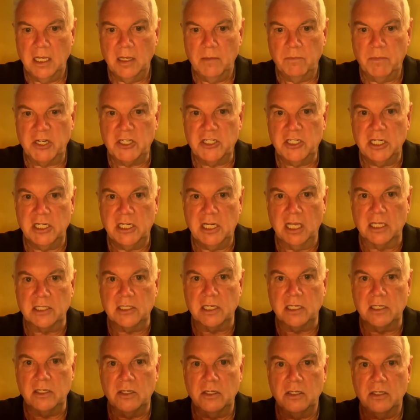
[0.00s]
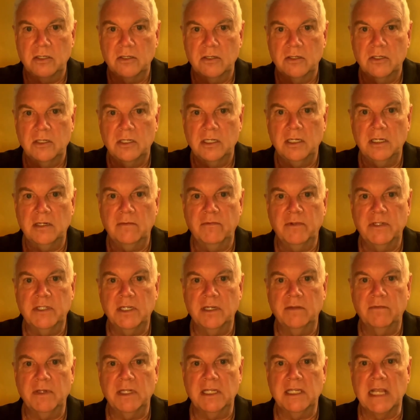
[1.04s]
But she doesn't. She
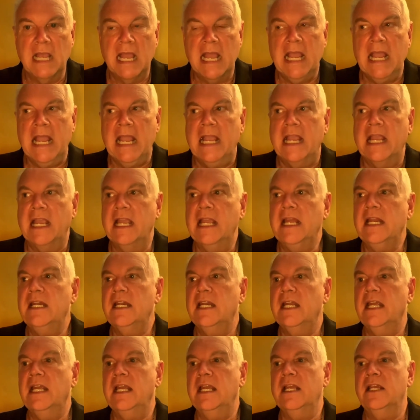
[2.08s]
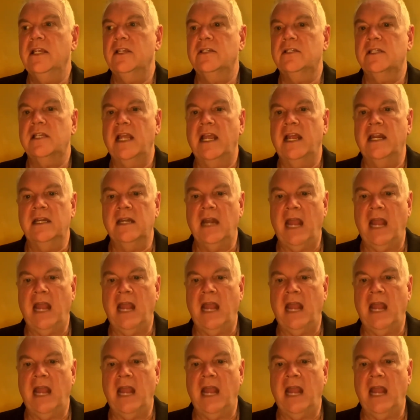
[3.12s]
It is an